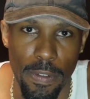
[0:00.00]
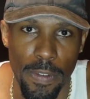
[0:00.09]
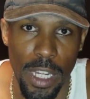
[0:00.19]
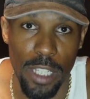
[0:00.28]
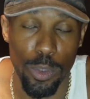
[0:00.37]

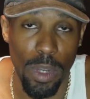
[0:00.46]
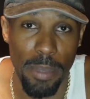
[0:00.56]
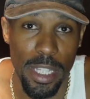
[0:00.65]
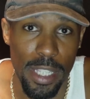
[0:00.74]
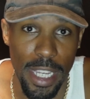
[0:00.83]
Fellas,
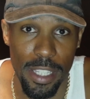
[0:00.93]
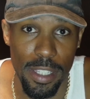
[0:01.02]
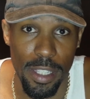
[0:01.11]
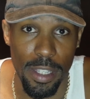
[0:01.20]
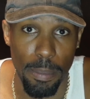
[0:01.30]
women
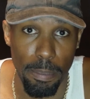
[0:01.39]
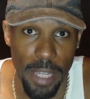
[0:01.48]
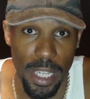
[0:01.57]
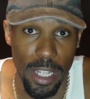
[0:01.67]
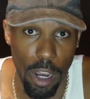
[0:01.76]
test
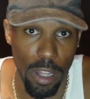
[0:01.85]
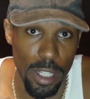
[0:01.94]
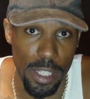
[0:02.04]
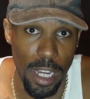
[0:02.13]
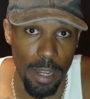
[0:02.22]
men all
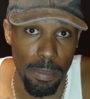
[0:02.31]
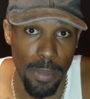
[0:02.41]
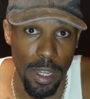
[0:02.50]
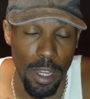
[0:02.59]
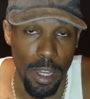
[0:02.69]
the time.
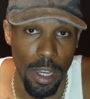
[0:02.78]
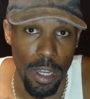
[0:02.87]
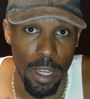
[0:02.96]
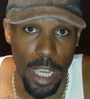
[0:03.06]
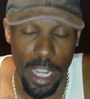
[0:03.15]

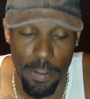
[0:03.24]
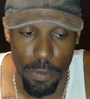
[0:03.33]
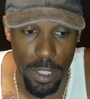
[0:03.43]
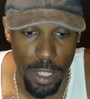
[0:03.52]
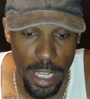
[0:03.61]

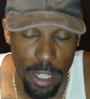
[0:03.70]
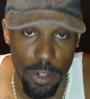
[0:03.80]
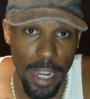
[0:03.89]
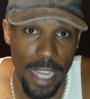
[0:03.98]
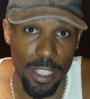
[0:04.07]
Every
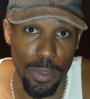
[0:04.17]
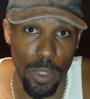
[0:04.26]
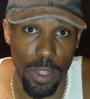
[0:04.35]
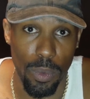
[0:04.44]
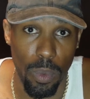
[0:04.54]
interaction
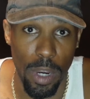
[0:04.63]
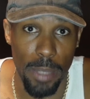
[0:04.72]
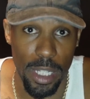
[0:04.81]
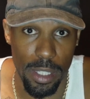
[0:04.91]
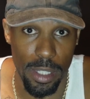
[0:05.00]
with the
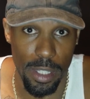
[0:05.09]
woman is a